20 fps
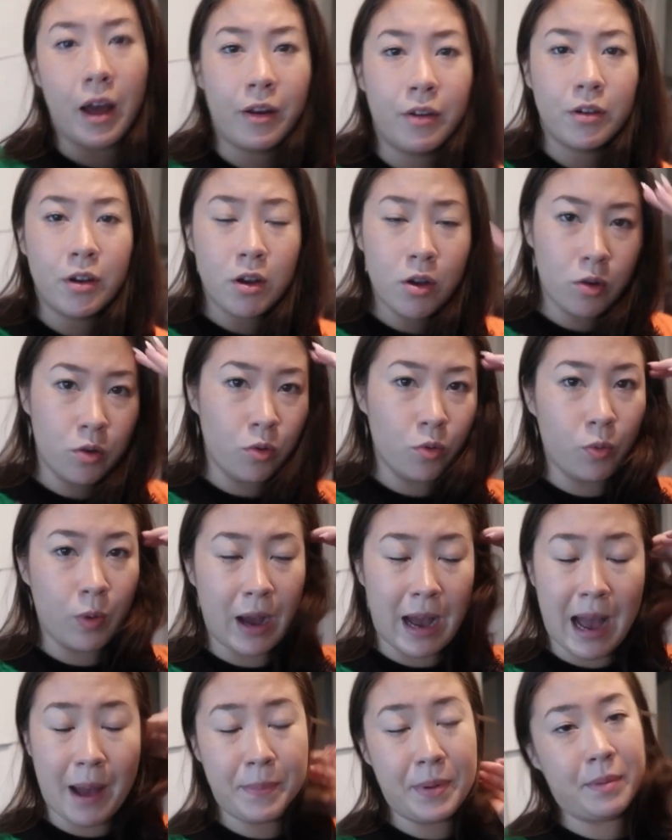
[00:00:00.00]
I don't know
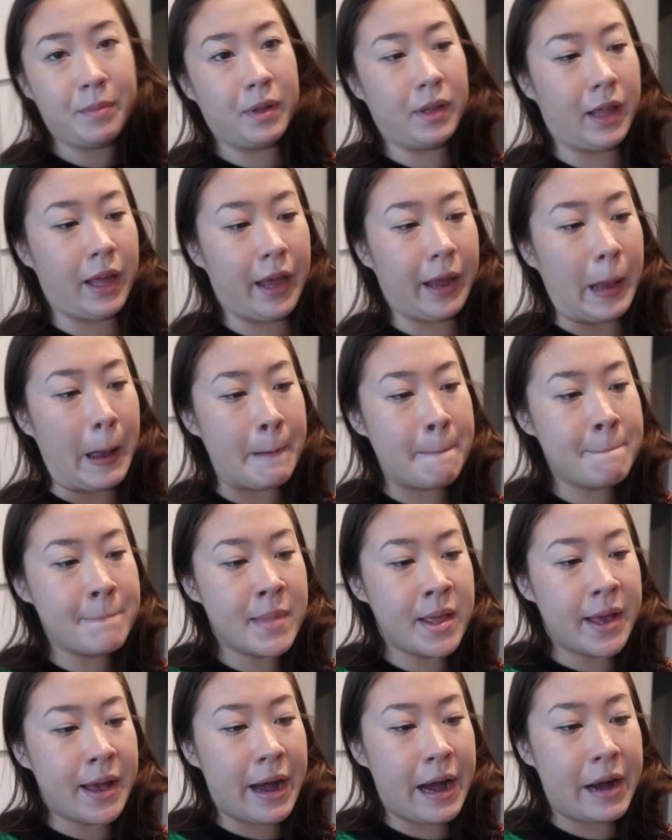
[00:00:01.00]
what happened, but like,
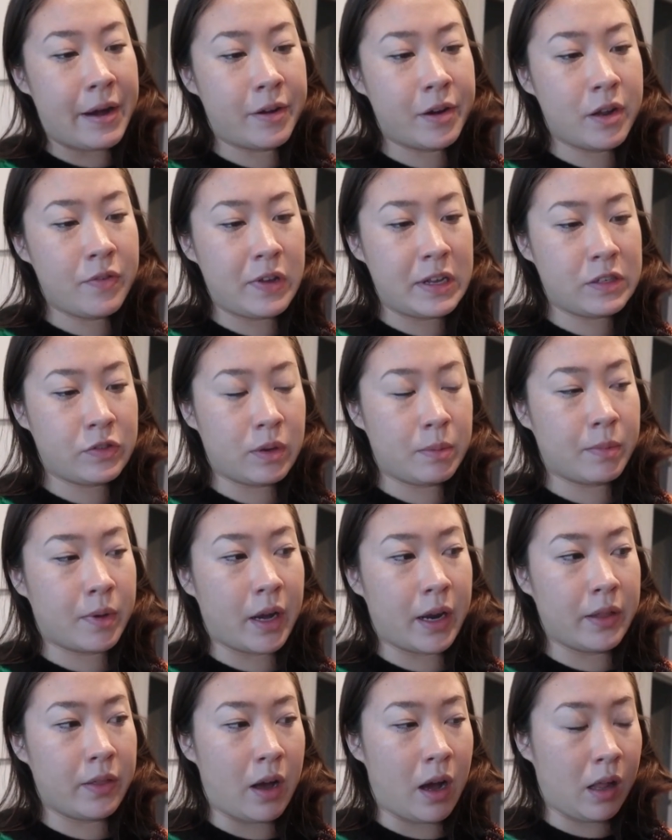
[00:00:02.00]
I don't know if it's from
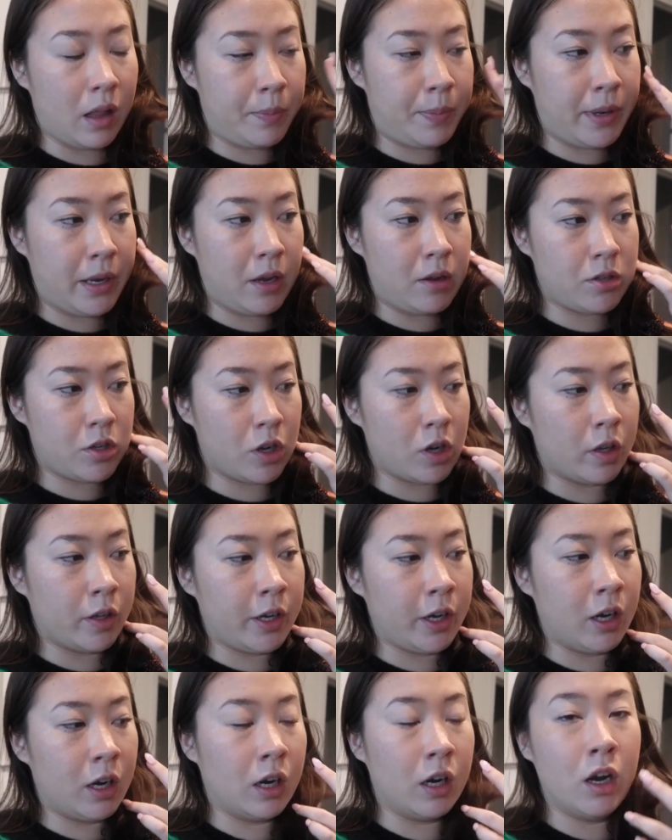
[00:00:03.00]
cutting the jalapenos
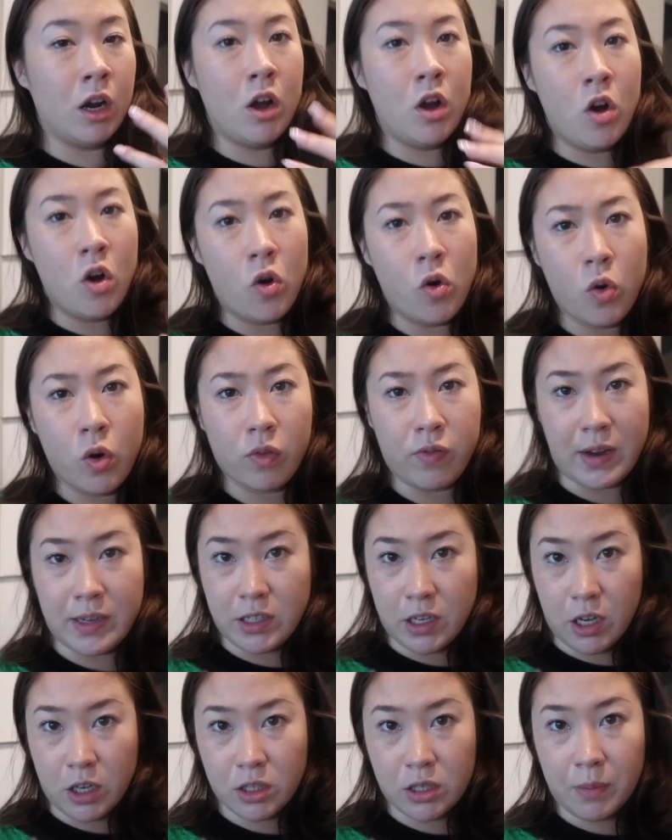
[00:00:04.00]
earlier or if I
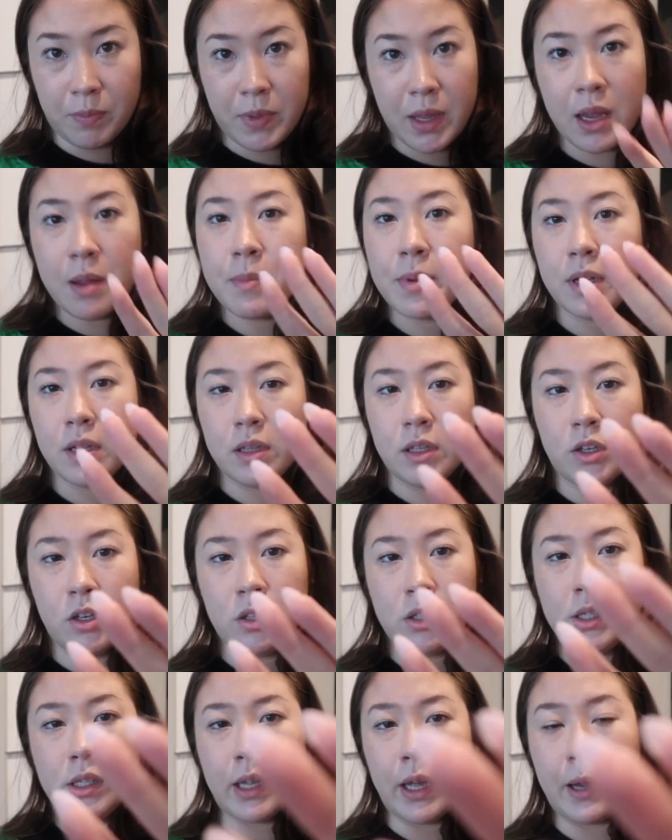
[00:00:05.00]
touched something, but
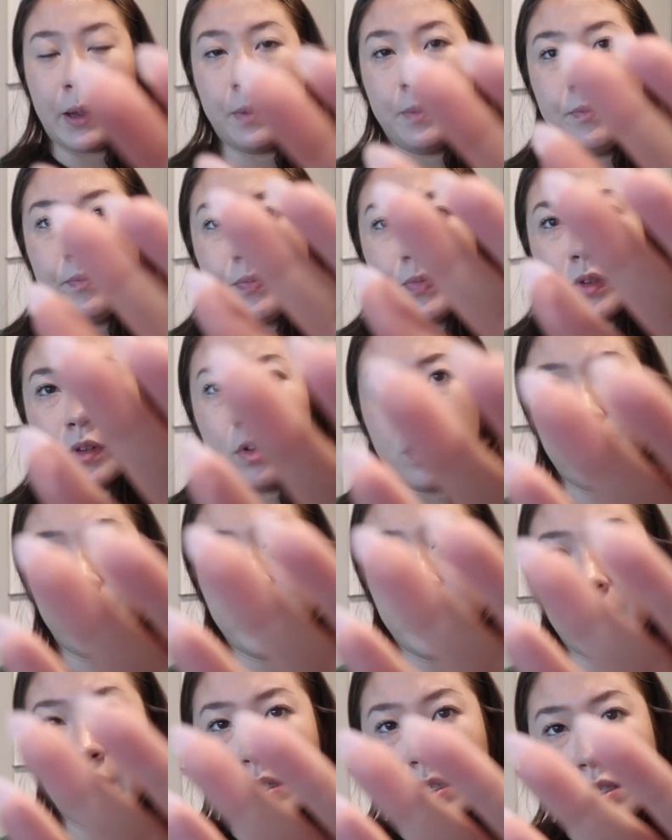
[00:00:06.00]
literally like, I don't know if
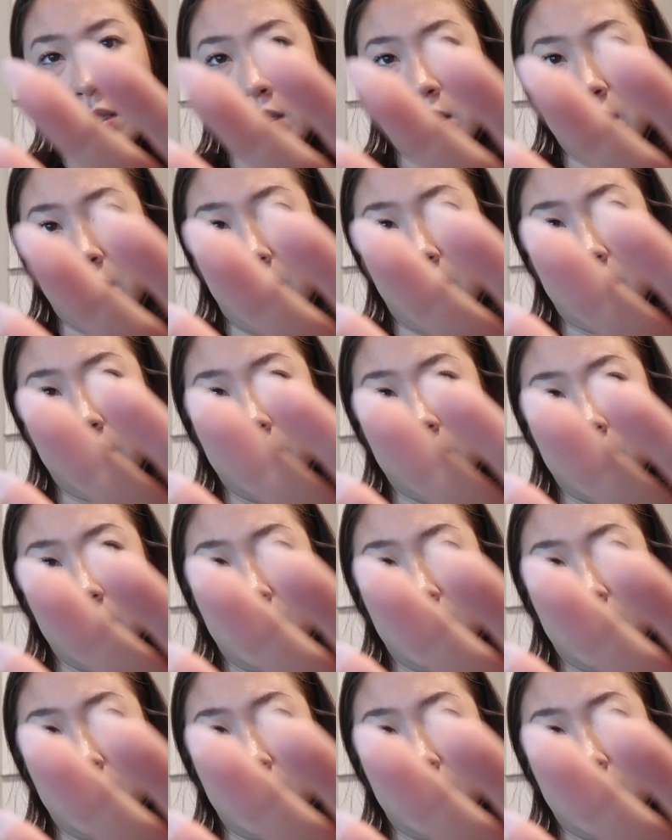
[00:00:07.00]
you guys could see.